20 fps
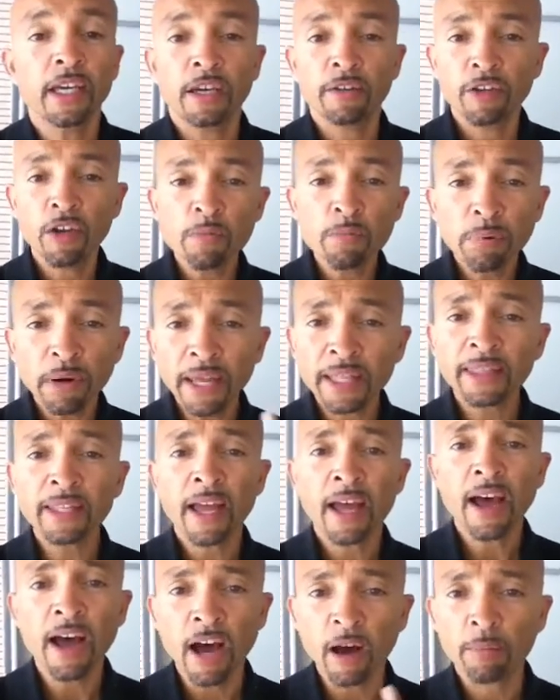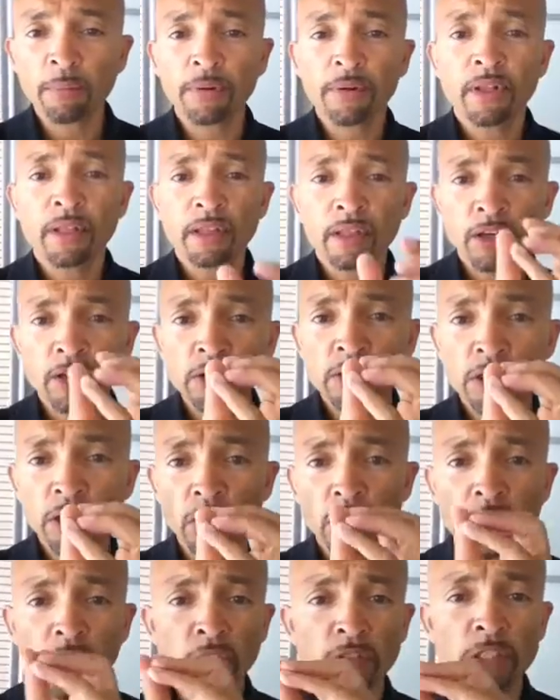If you blend that up, those
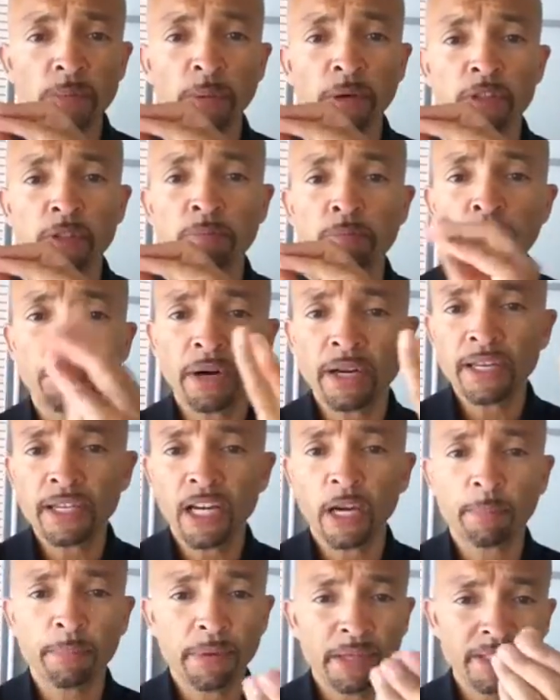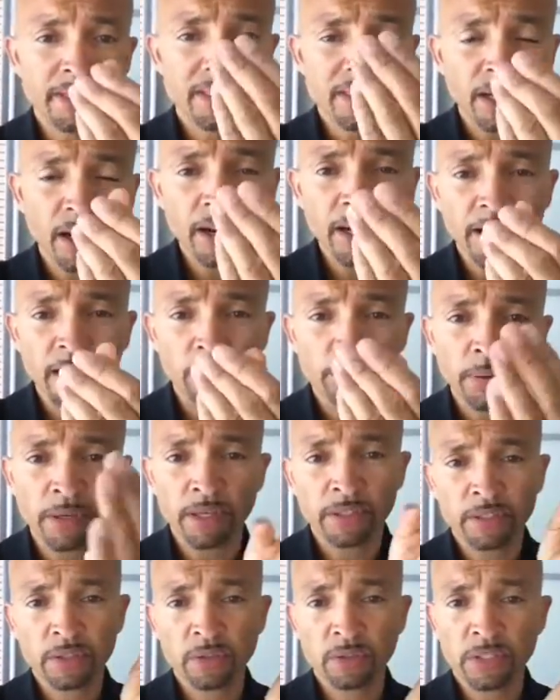goji berries break up into tiny little
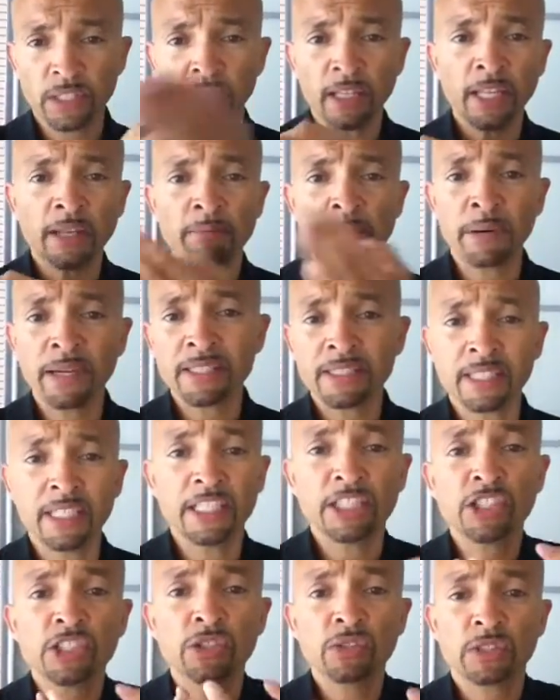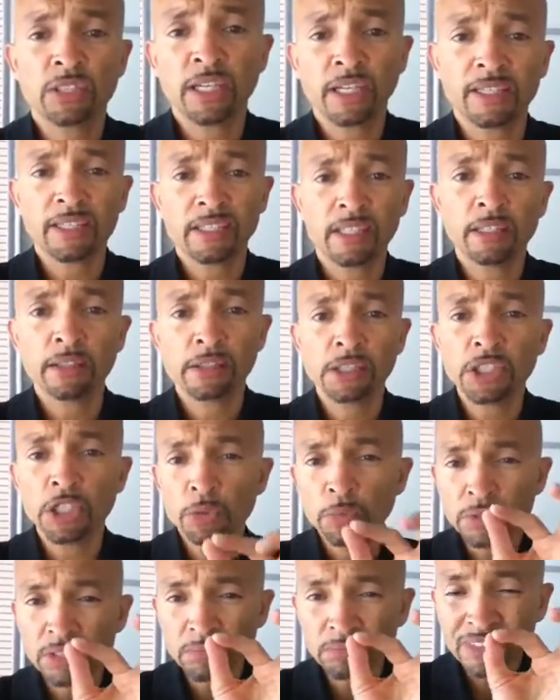particles, and then basically it just looks like this little
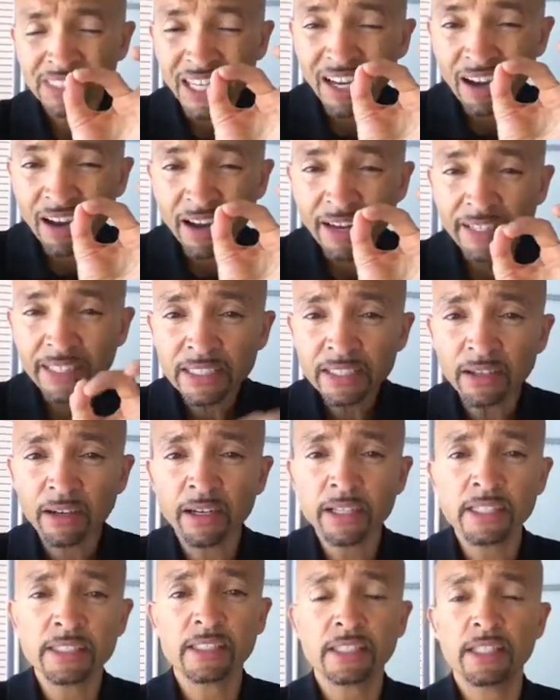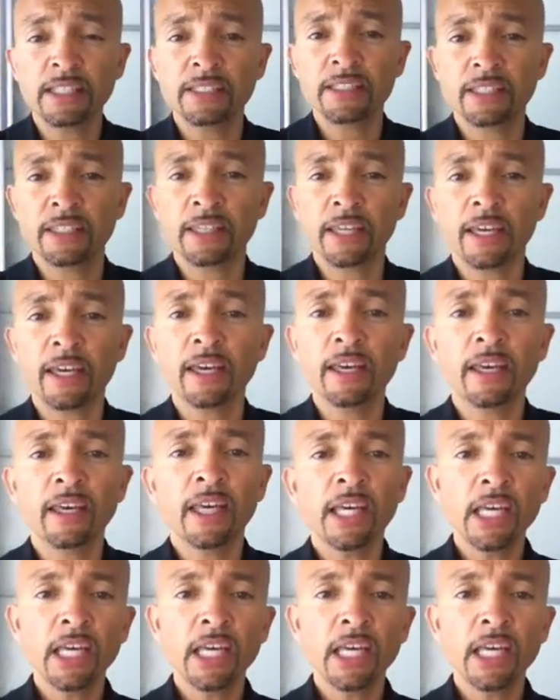soup with some tiny, tiny seeds in there.